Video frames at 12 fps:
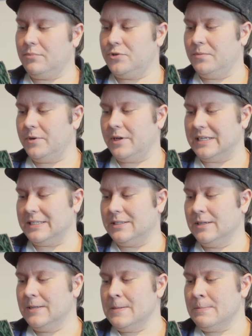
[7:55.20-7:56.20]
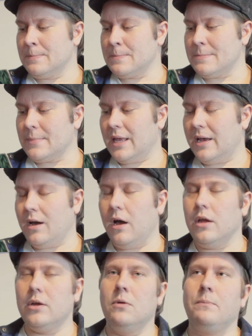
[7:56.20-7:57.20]
to be honest.
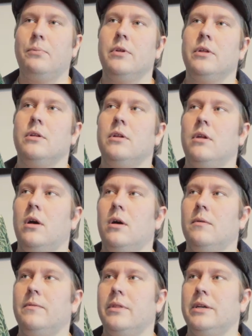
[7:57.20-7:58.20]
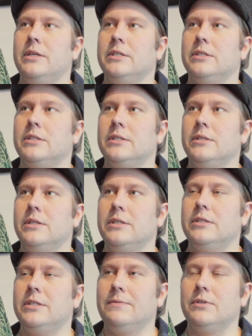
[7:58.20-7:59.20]
I completely love these
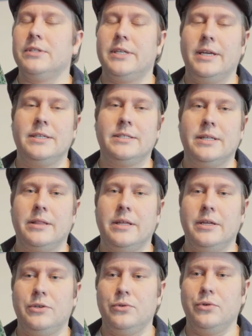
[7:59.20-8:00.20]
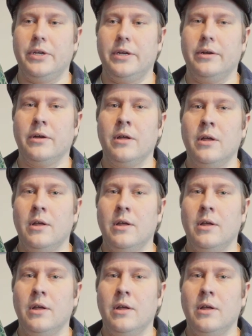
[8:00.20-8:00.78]
different takes that they do here